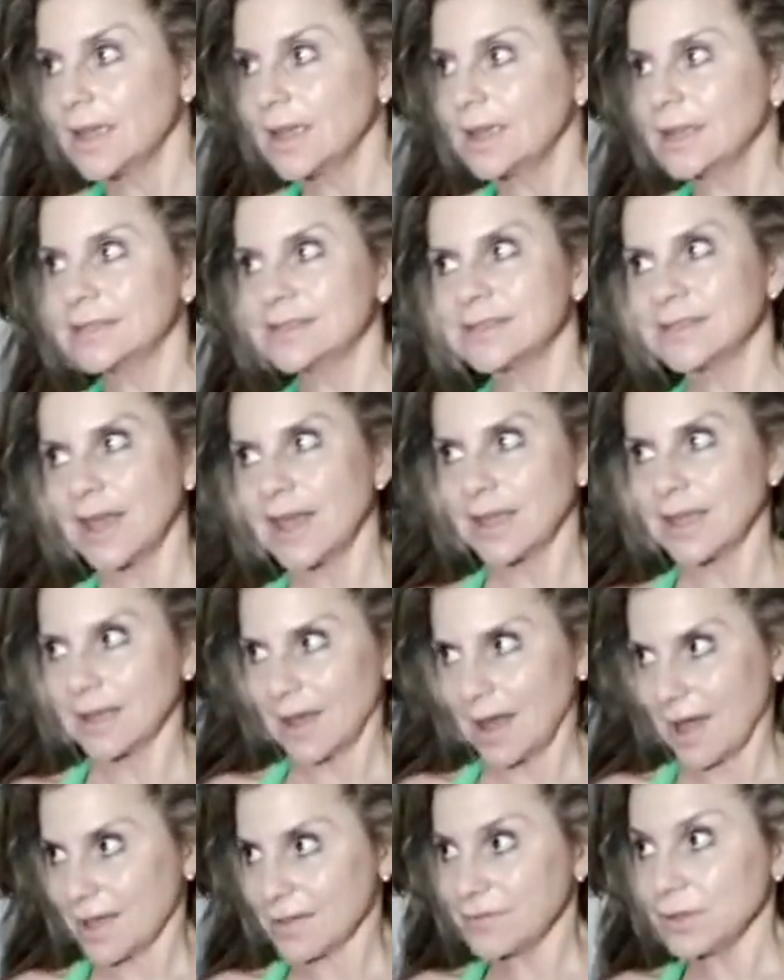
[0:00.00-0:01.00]
It's like,
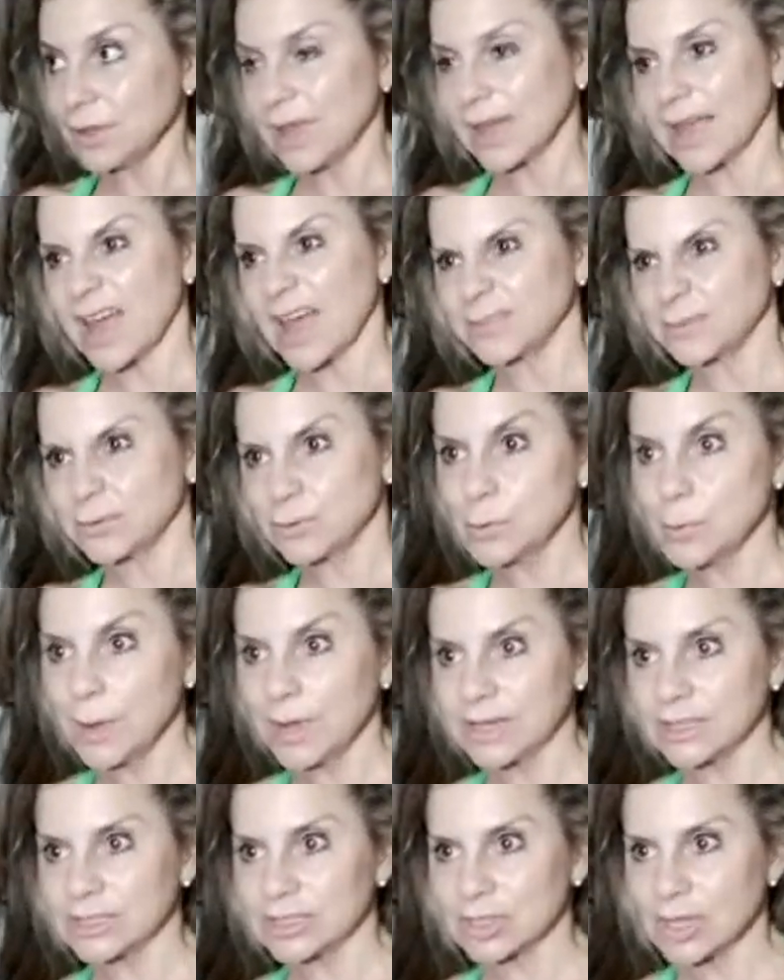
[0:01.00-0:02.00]
I feel like I have too
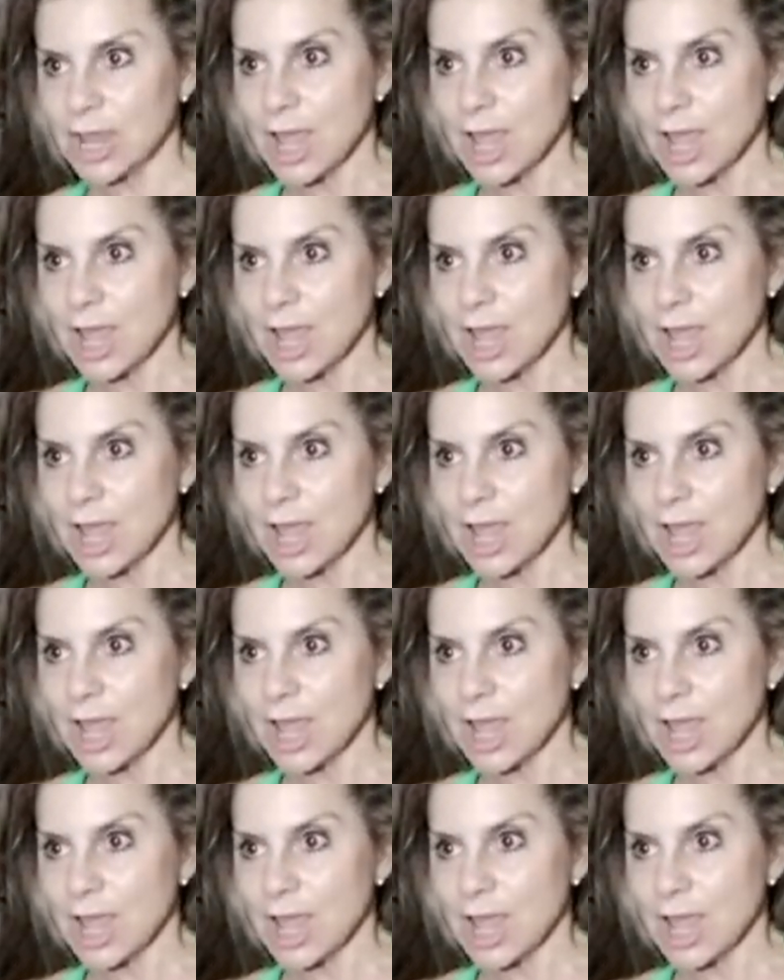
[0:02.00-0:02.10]
much,